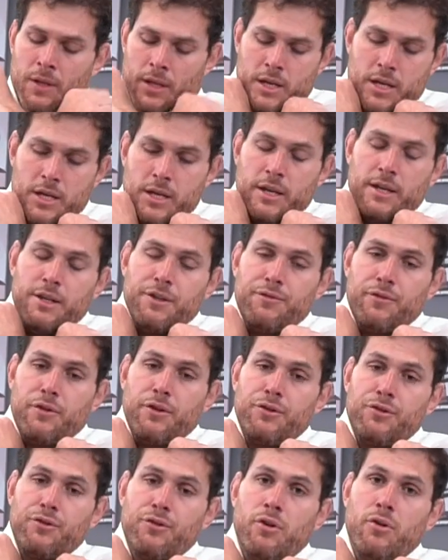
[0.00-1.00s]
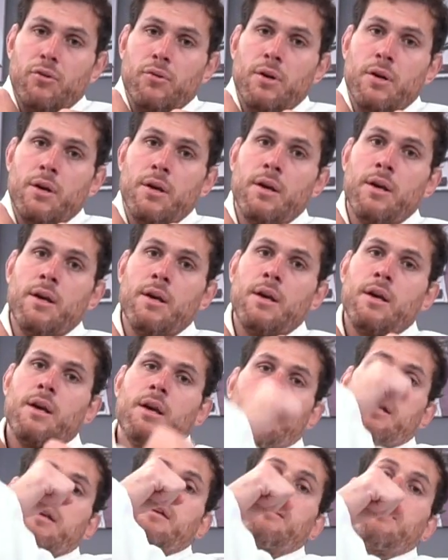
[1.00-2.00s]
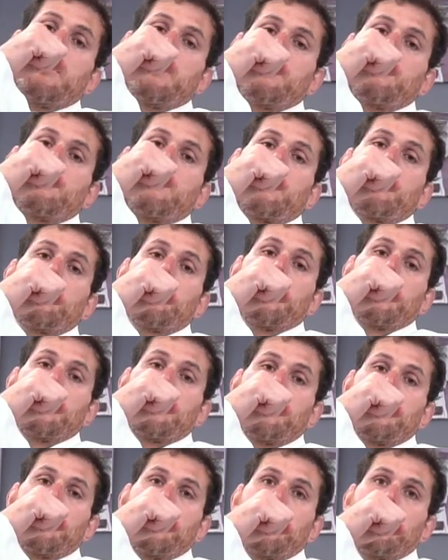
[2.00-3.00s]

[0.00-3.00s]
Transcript: Here he's very strong, here he's very weak.